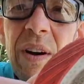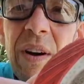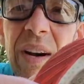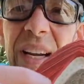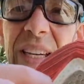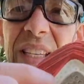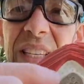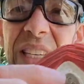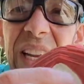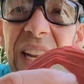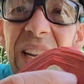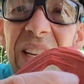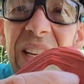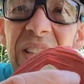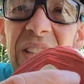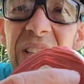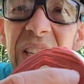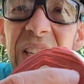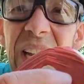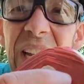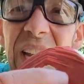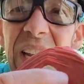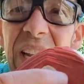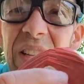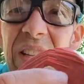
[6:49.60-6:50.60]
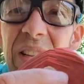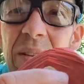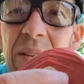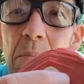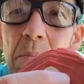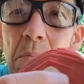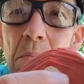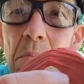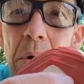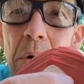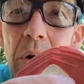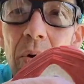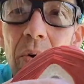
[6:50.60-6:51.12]
where I tend to get
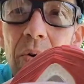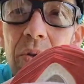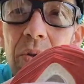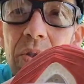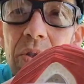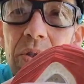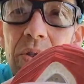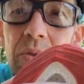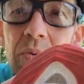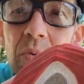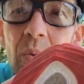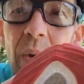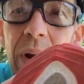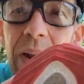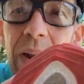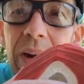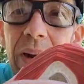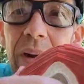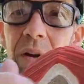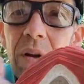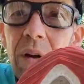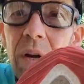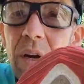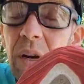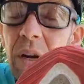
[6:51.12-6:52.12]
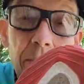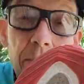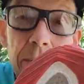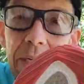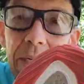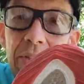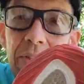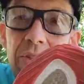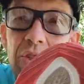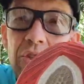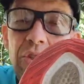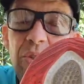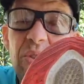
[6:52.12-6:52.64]
the most wear
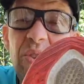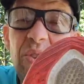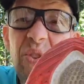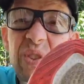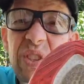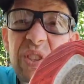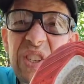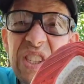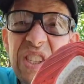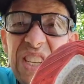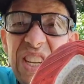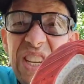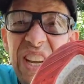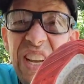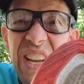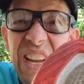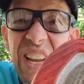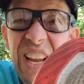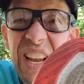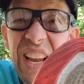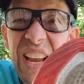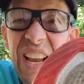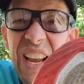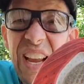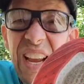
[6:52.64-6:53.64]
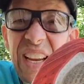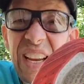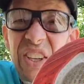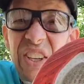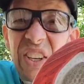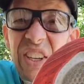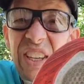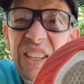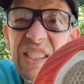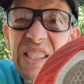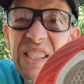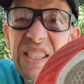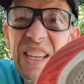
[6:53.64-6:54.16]
on my shoes,
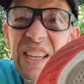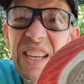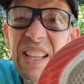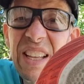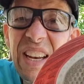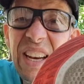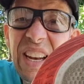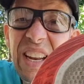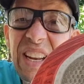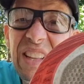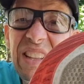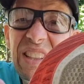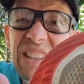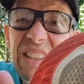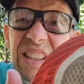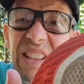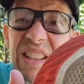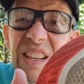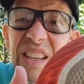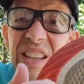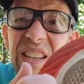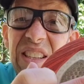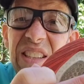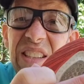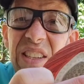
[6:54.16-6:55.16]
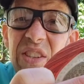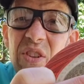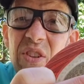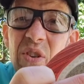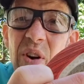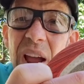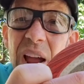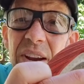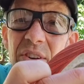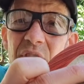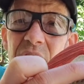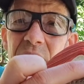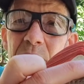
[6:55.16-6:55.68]
and you can see that
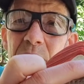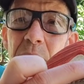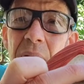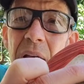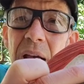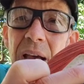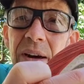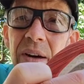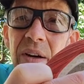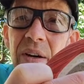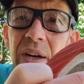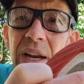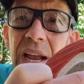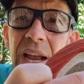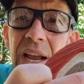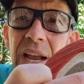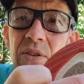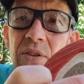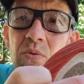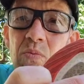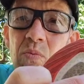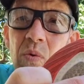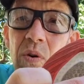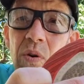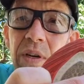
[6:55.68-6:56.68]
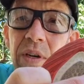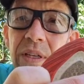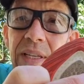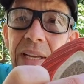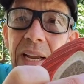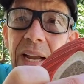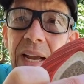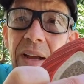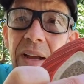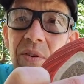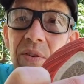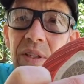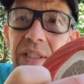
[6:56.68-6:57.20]
the traction pattern has
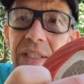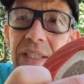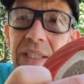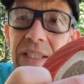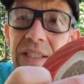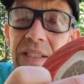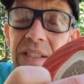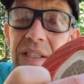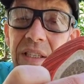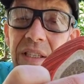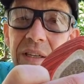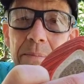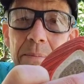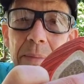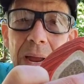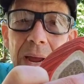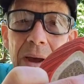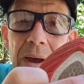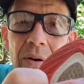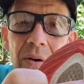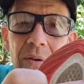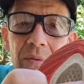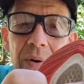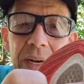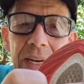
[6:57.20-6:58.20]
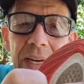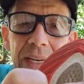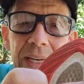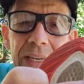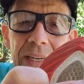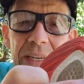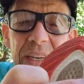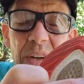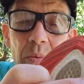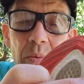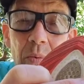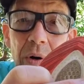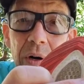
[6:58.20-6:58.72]
worn down a decent amount
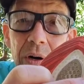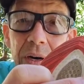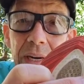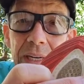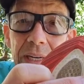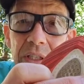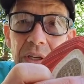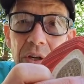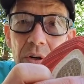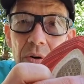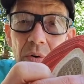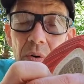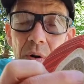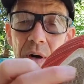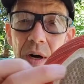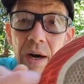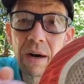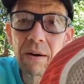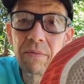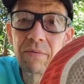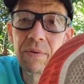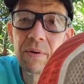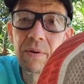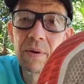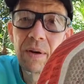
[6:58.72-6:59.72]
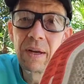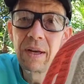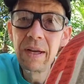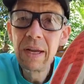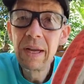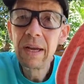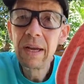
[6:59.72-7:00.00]
right here where I toe off.